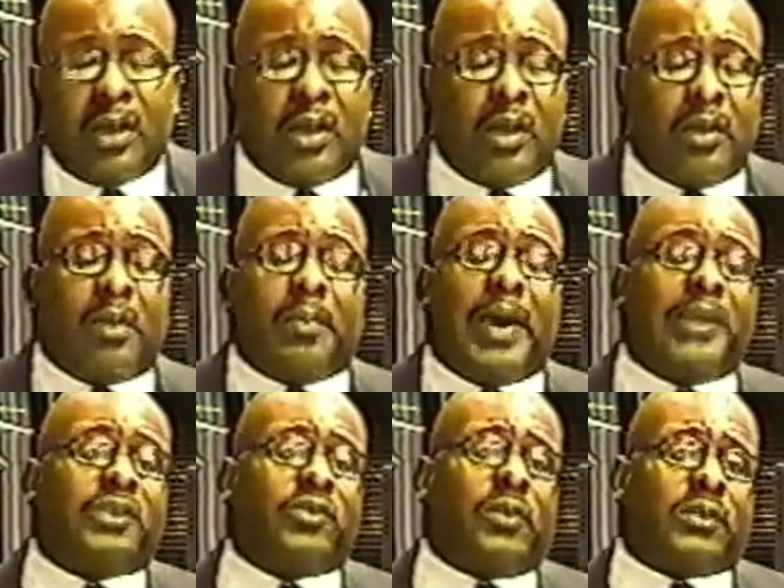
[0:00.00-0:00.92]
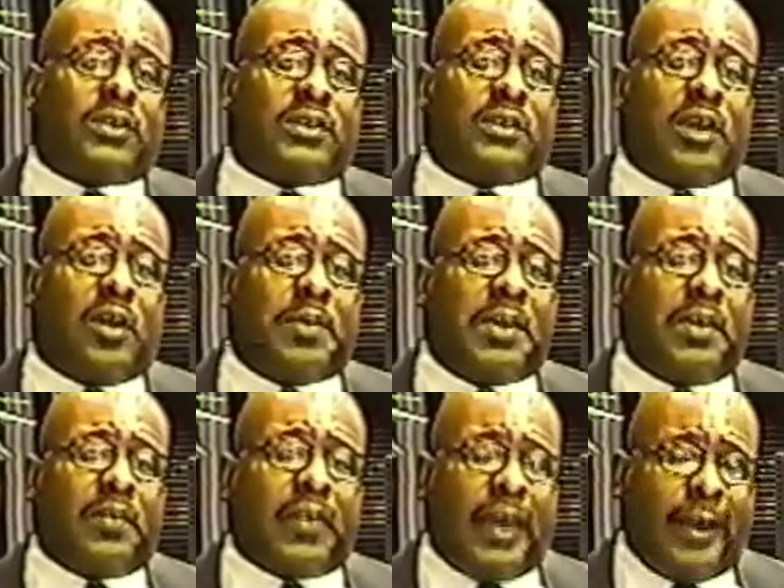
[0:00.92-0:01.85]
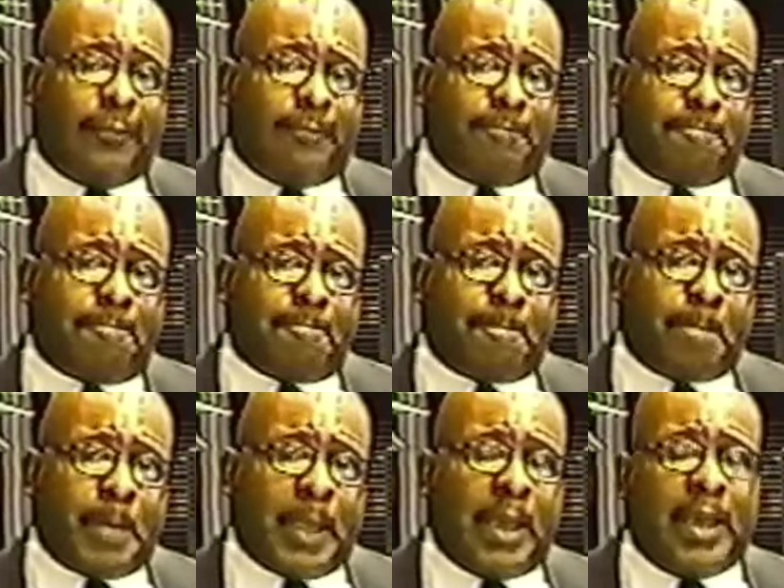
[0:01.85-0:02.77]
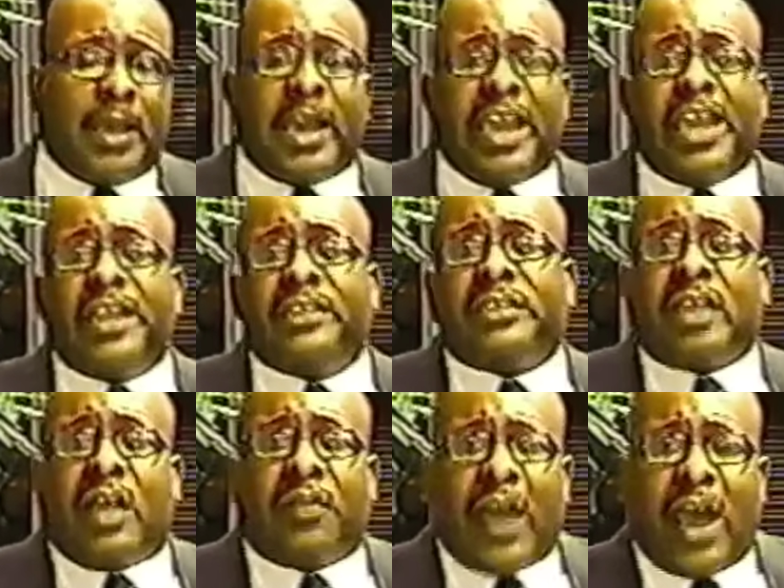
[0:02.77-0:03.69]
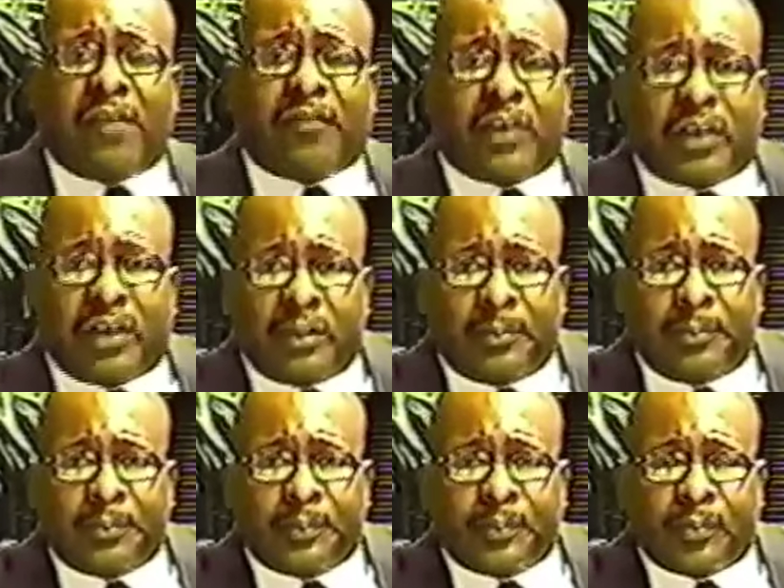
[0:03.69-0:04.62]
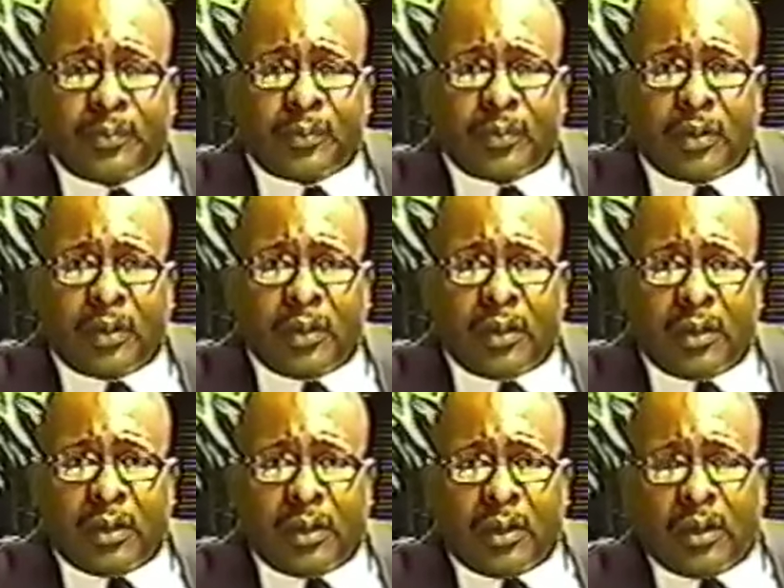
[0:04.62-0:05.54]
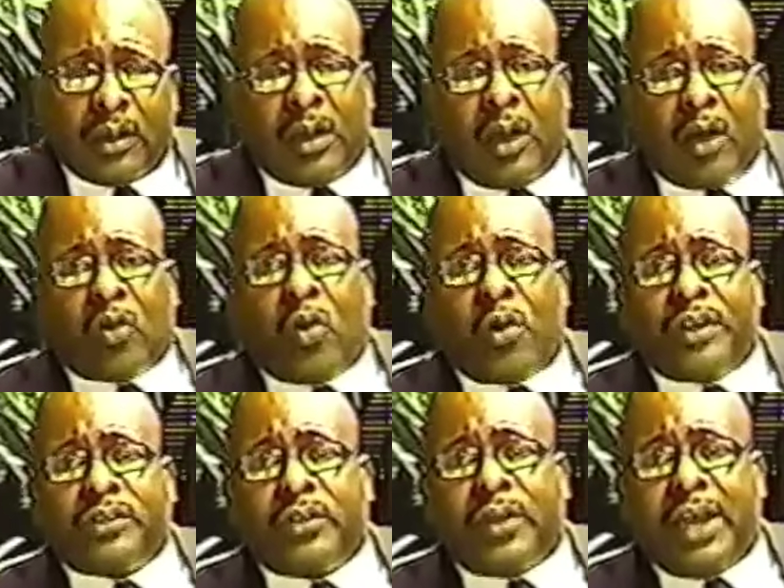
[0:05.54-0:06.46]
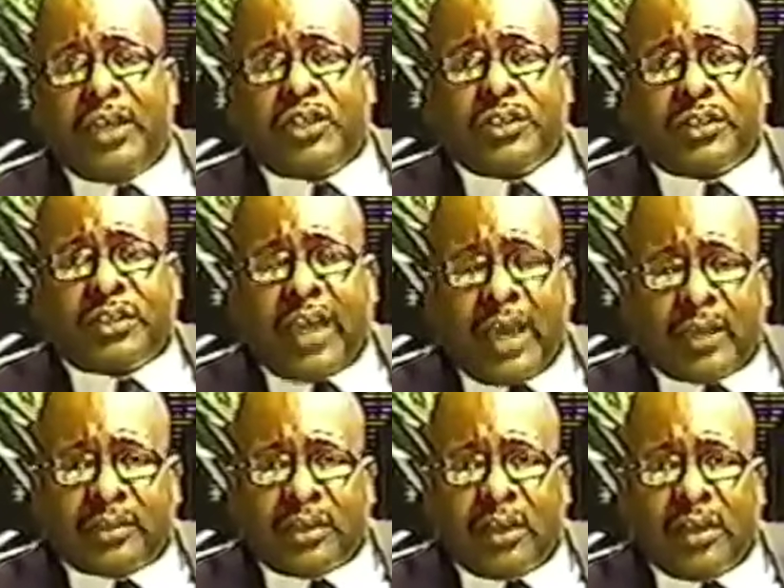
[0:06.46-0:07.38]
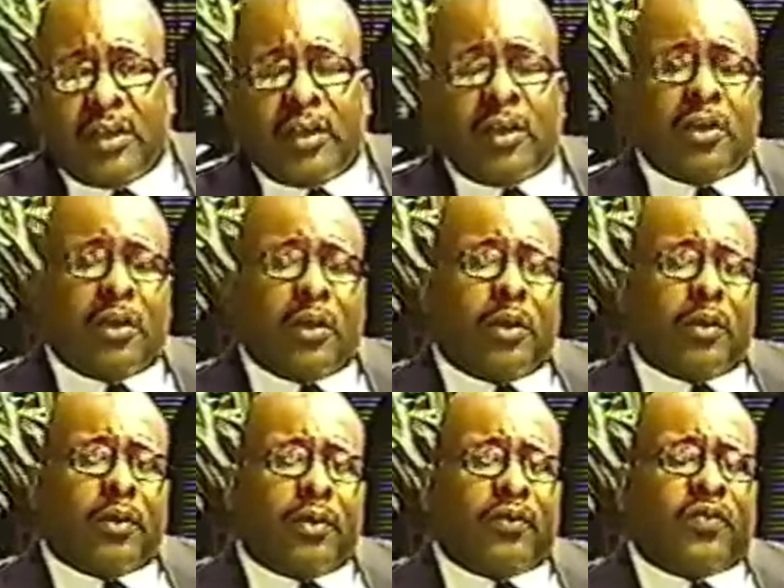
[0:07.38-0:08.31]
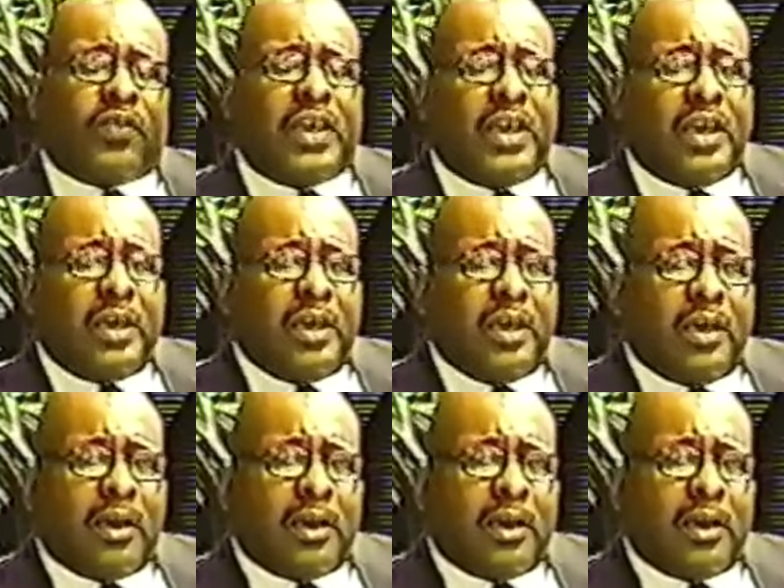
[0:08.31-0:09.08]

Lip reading: Now, my sources tell me that in South Africa, according to ancient texts, the